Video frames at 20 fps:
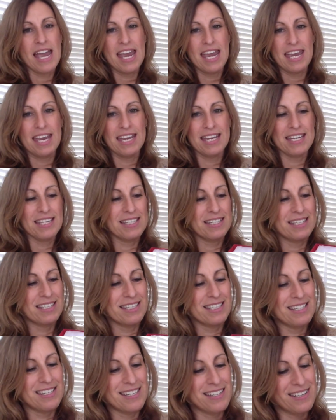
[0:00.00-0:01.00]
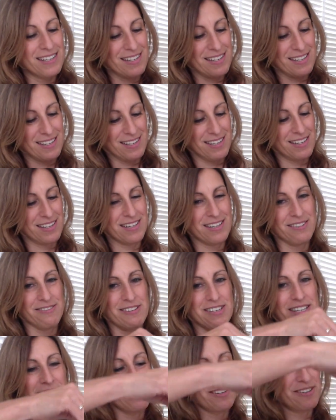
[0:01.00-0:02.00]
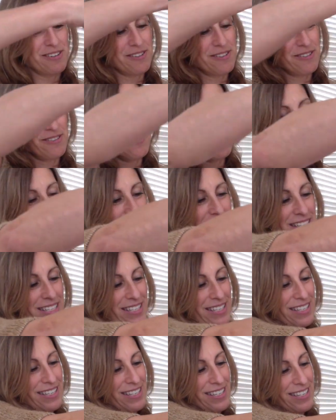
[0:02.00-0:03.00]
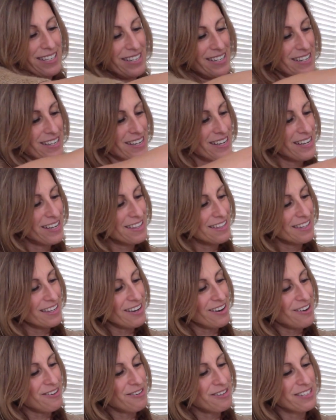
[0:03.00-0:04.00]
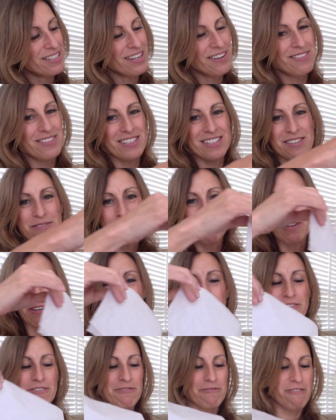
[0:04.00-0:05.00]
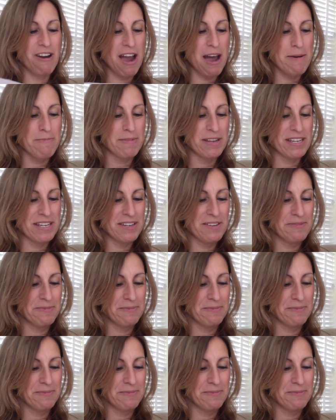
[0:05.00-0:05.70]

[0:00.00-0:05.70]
And here we go. They always have such beautiful wrapping.